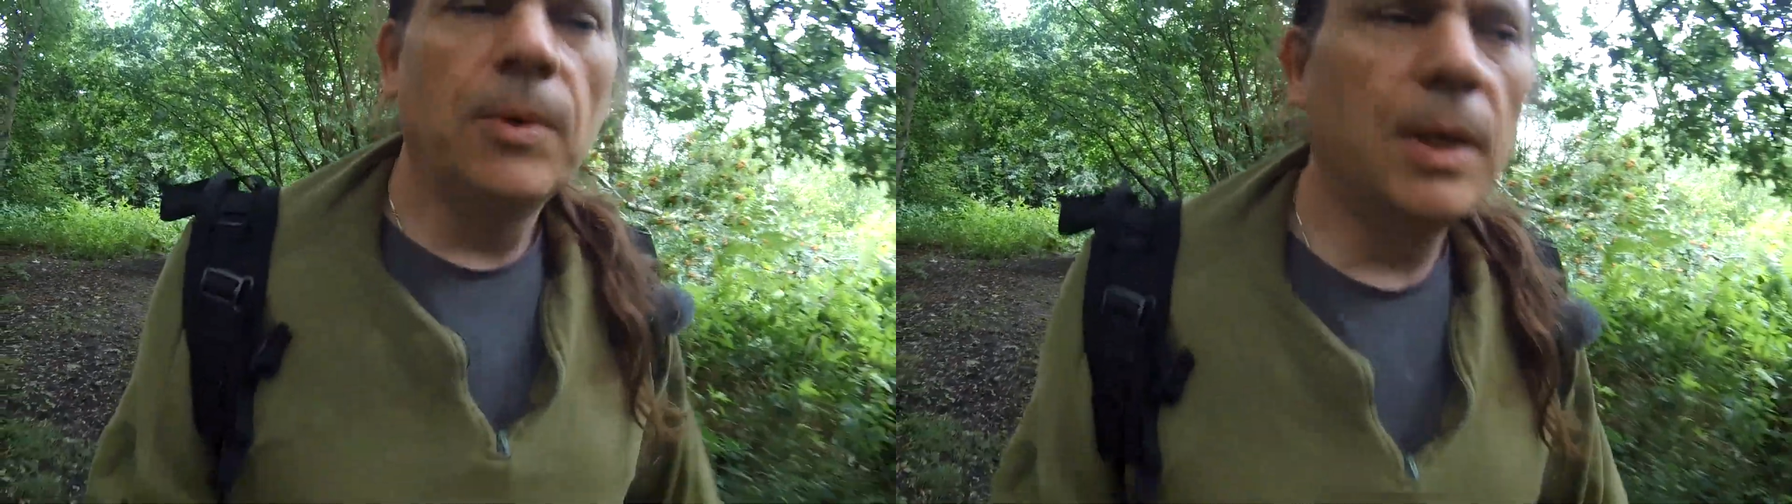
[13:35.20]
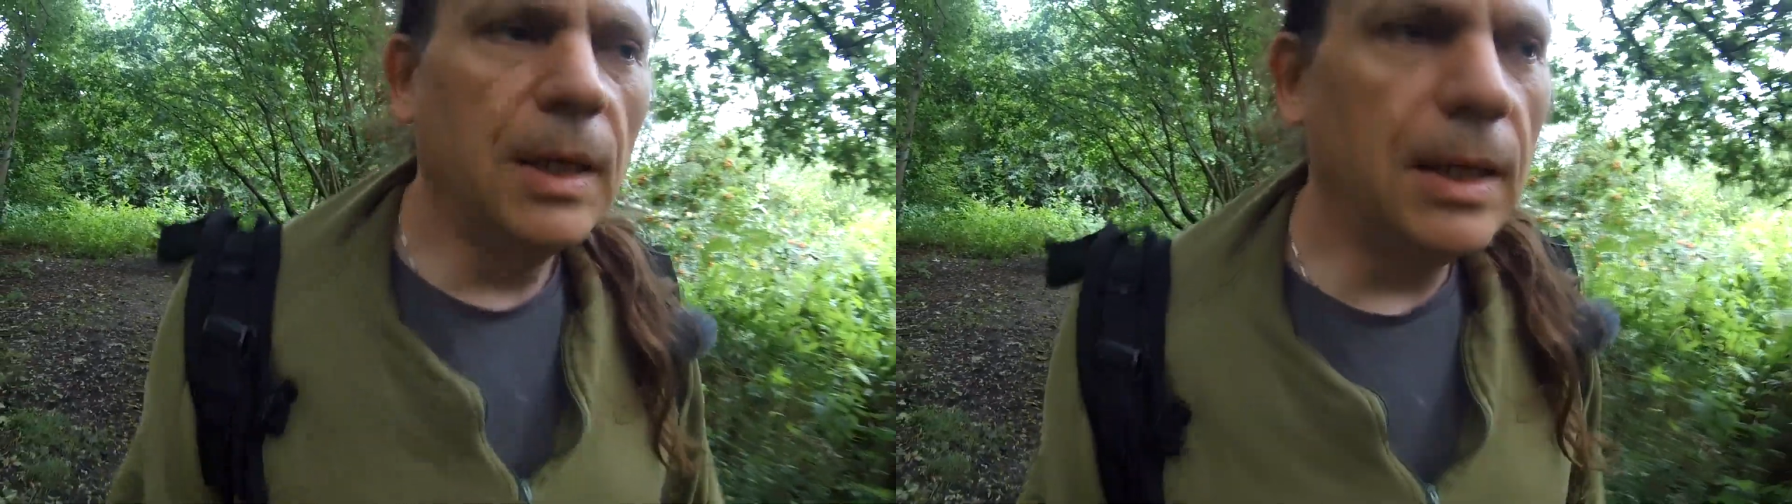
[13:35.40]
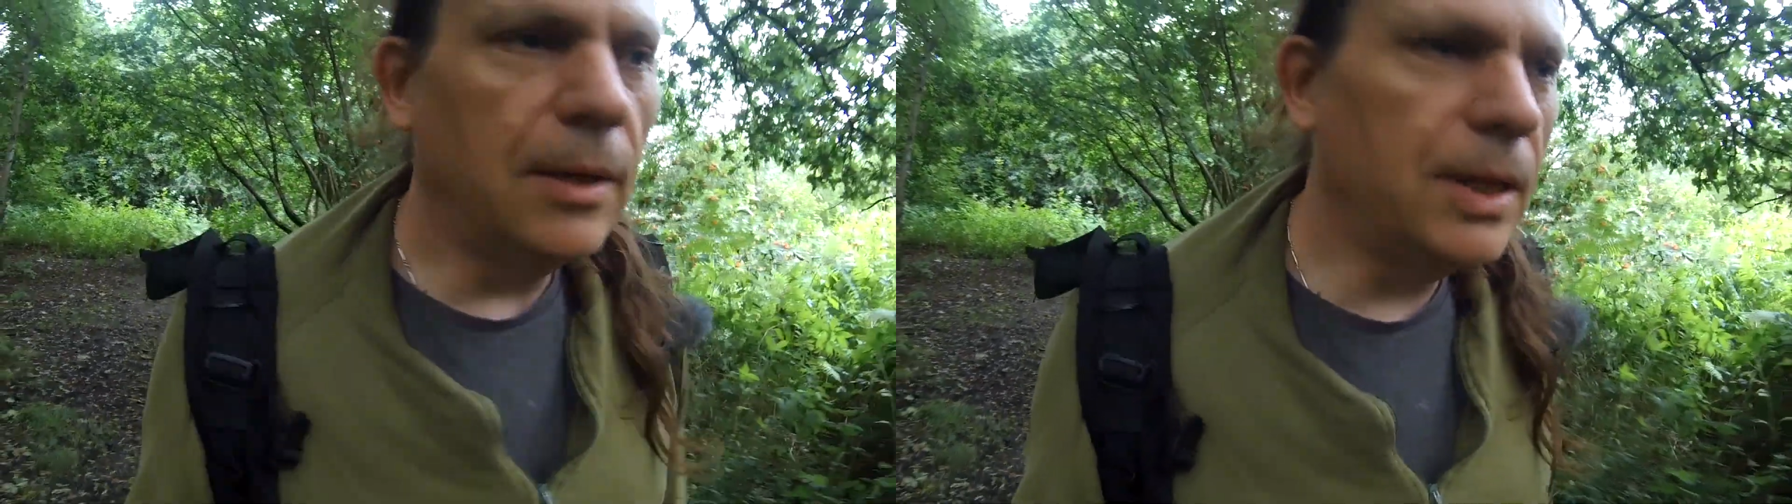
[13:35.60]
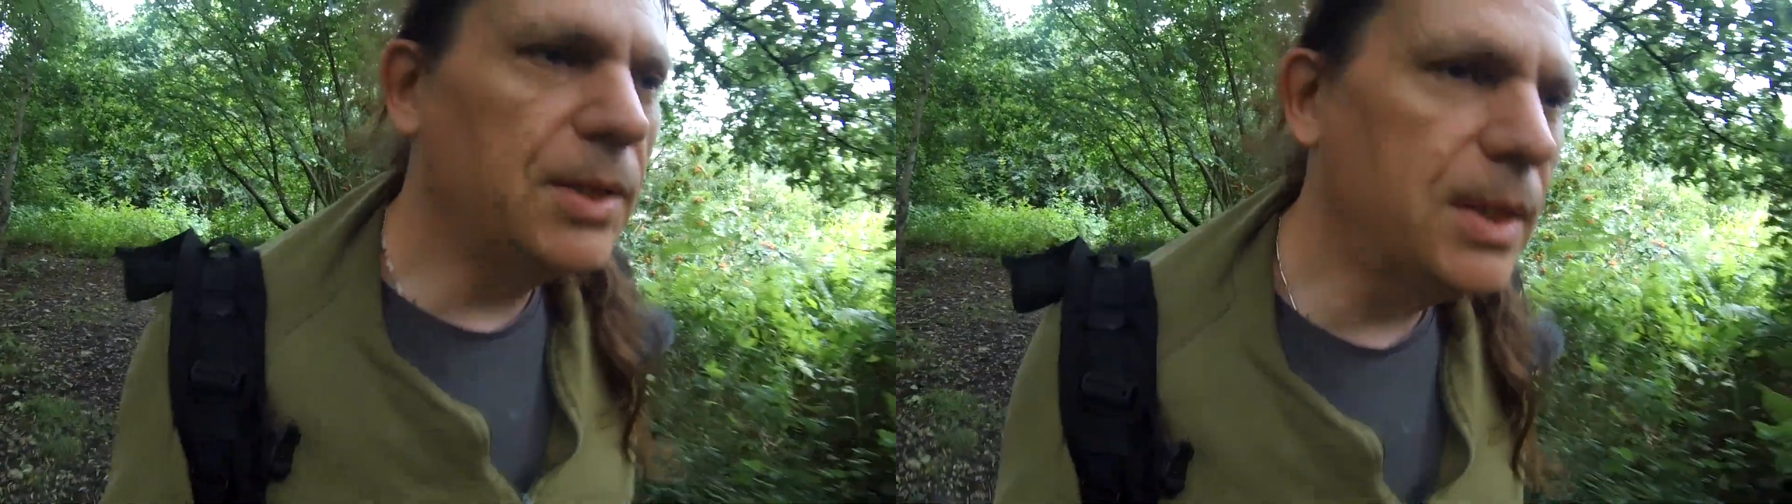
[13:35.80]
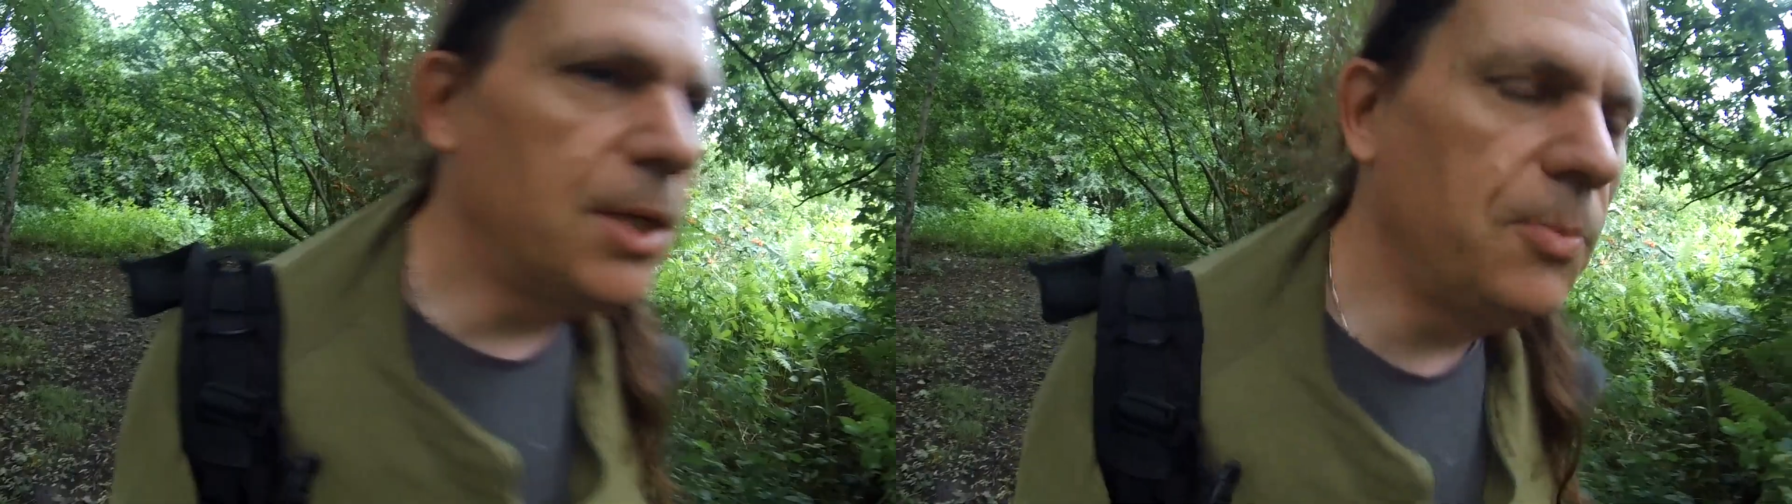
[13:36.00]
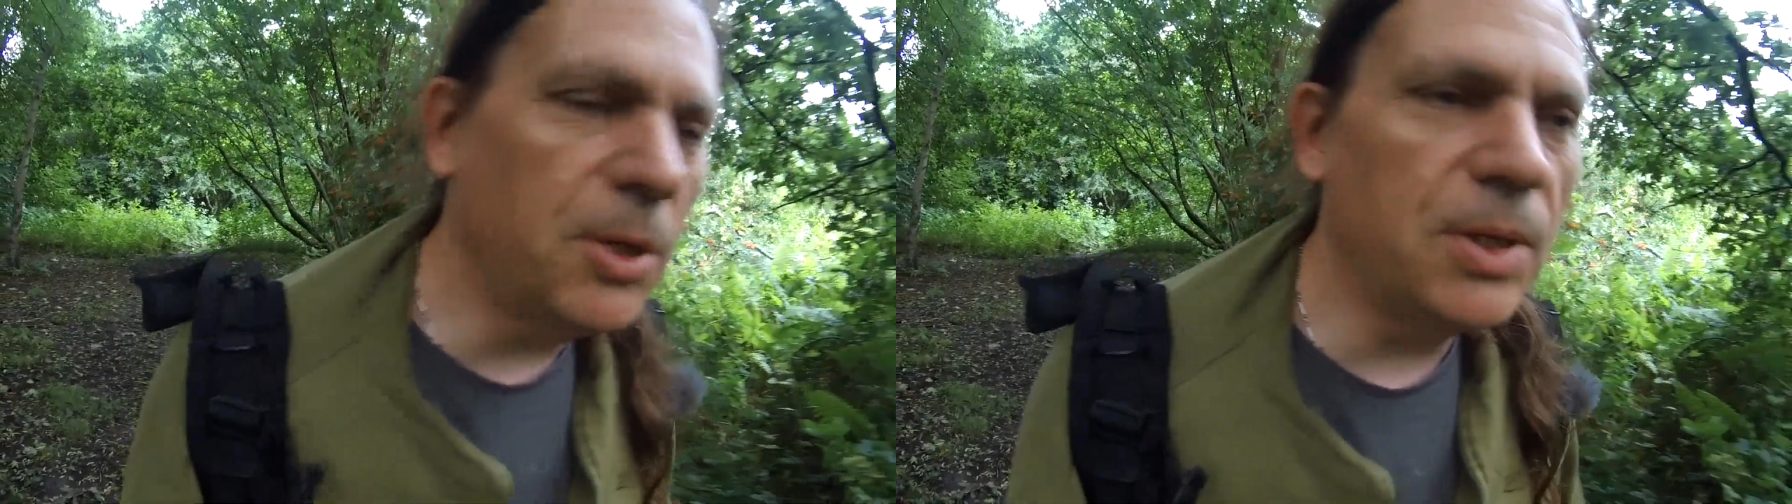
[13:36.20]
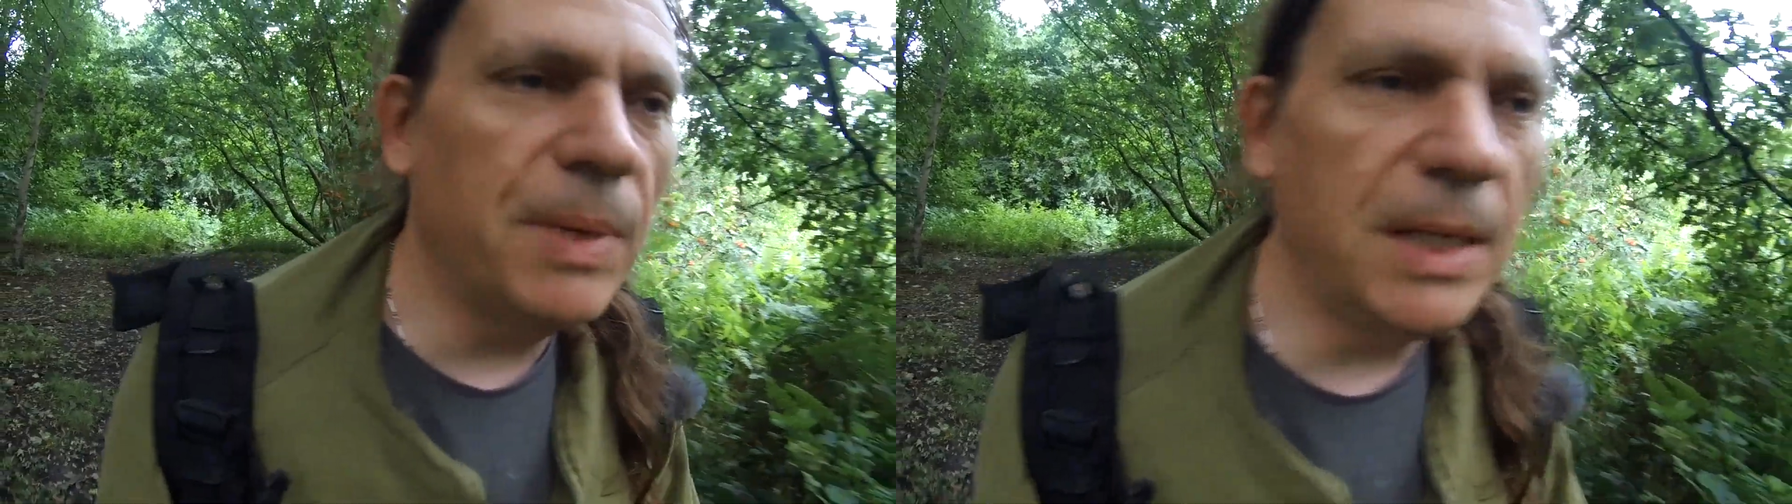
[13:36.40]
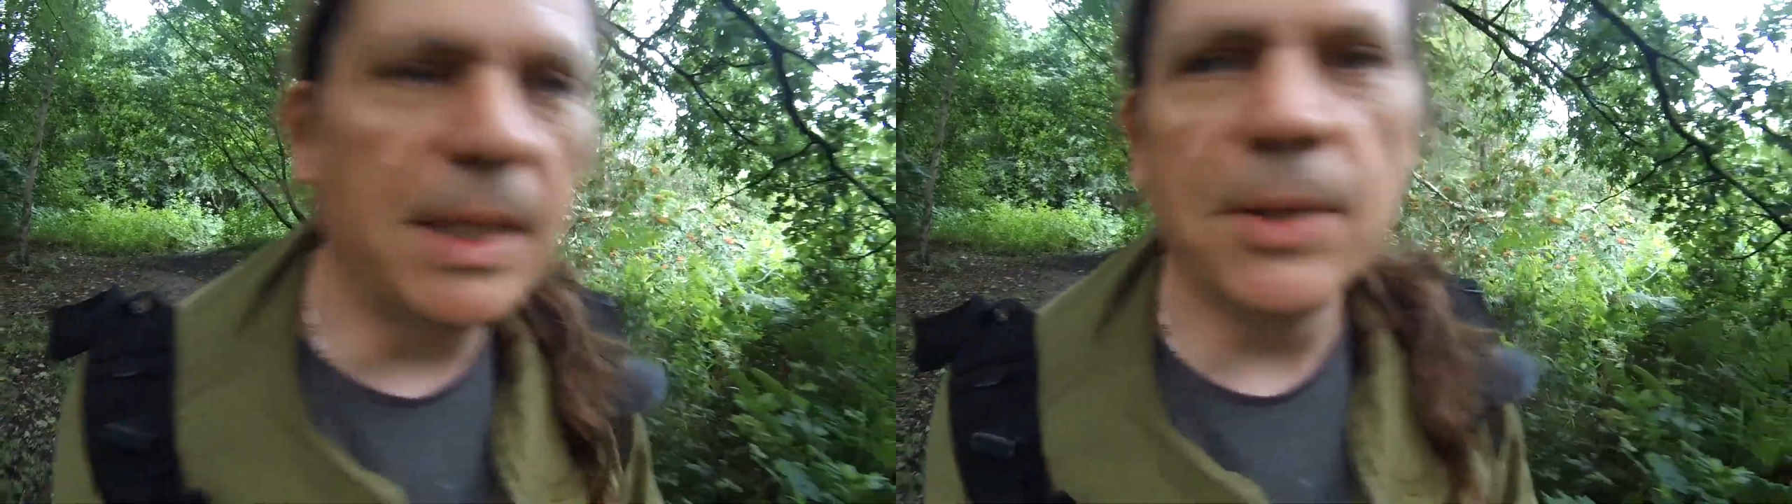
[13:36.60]
You know, there's two
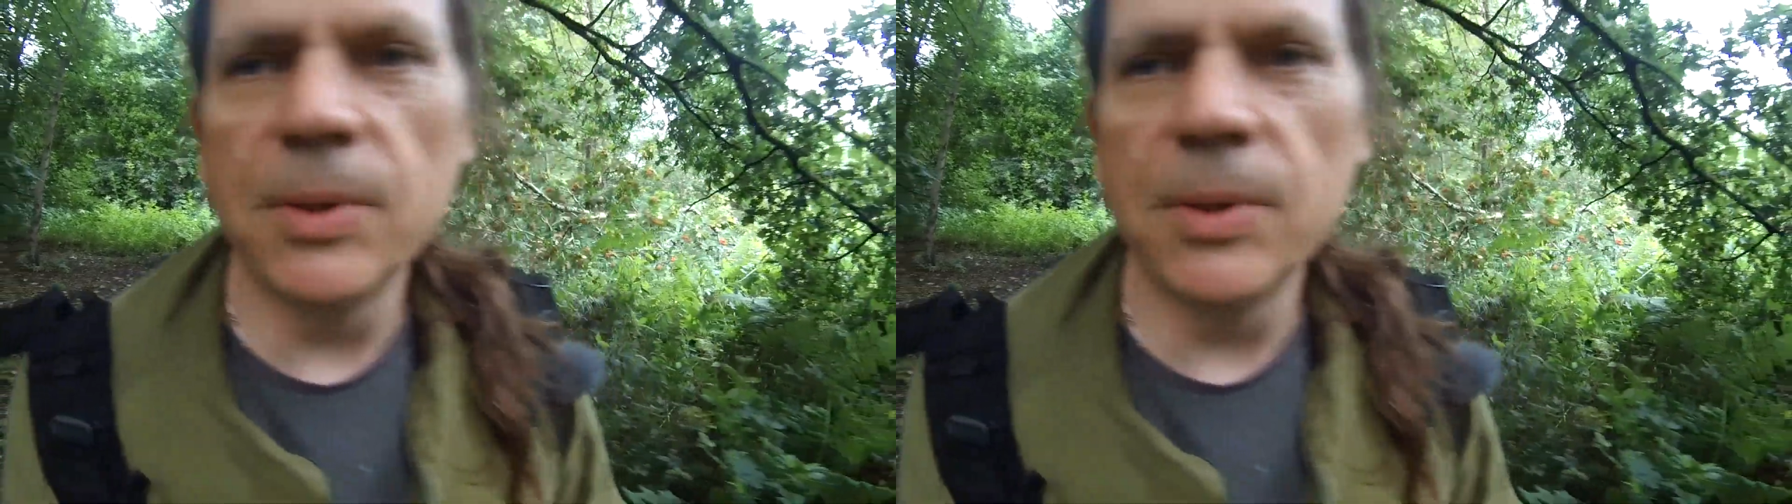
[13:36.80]
possibilities